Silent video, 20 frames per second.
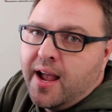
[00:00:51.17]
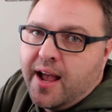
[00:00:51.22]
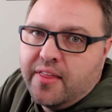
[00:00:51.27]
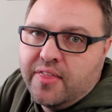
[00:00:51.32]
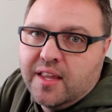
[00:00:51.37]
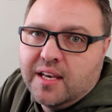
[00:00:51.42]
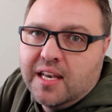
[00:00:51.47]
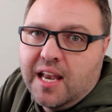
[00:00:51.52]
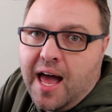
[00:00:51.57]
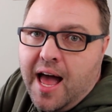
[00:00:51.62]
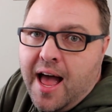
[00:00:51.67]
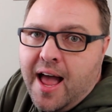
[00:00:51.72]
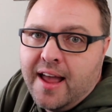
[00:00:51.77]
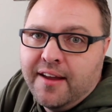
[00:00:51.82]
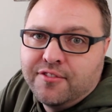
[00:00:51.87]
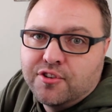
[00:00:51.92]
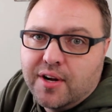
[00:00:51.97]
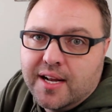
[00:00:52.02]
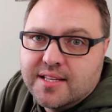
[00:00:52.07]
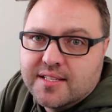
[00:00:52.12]
and the
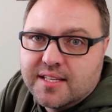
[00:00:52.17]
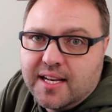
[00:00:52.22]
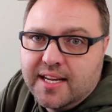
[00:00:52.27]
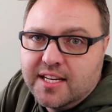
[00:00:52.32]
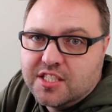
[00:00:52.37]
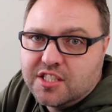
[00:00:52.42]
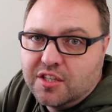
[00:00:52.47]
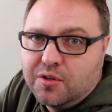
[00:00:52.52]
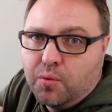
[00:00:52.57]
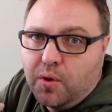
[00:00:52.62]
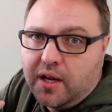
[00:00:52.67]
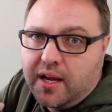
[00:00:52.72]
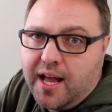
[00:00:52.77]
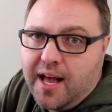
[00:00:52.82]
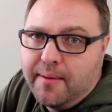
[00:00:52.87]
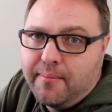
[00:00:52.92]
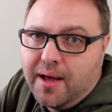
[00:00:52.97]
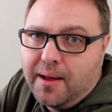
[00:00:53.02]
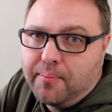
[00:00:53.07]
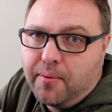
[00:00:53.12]
live translation will
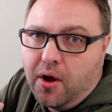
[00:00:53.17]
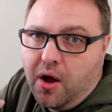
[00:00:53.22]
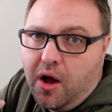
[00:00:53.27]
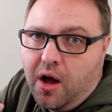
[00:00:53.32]
come up